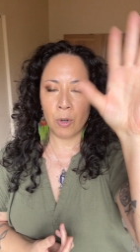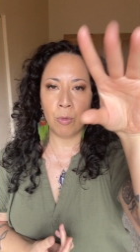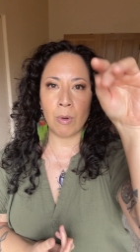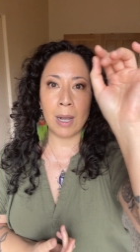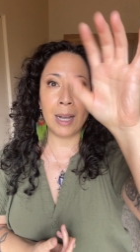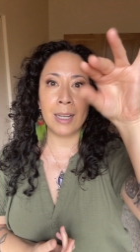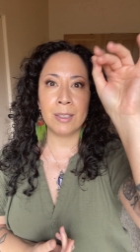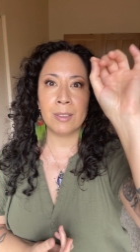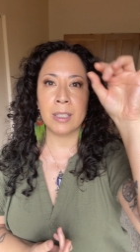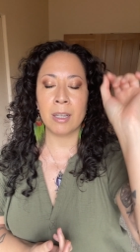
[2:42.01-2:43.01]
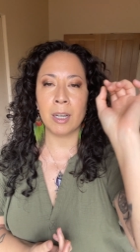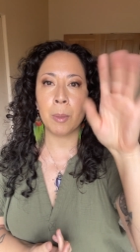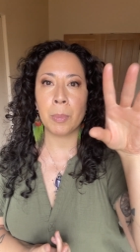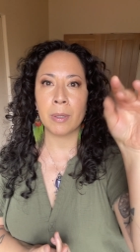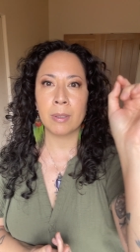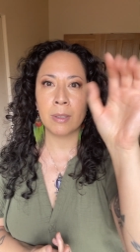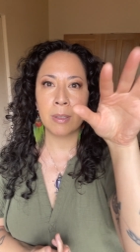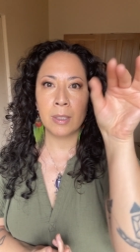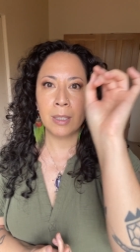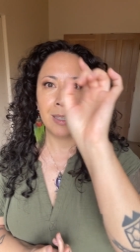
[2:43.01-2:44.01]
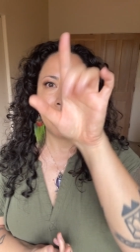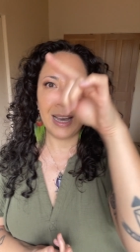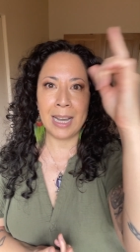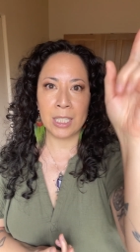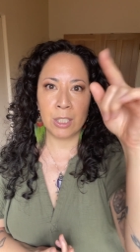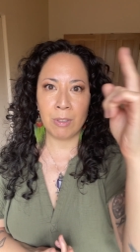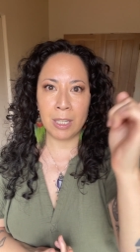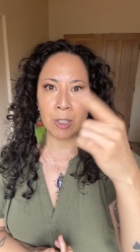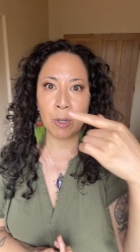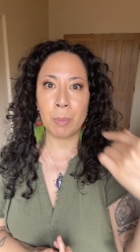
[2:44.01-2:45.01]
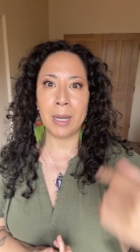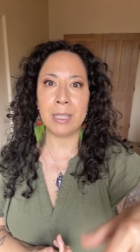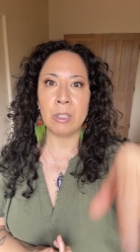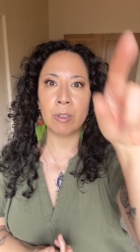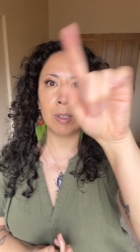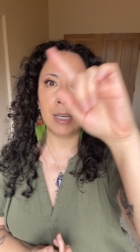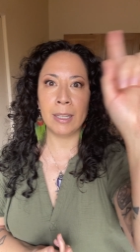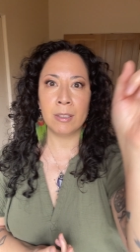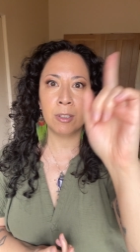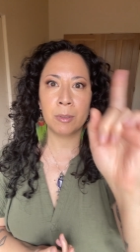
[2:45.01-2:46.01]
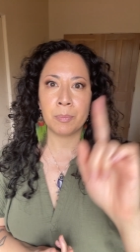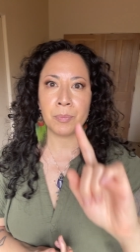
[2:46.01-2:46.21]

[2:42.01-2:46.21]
rising up, activating your pineal gland,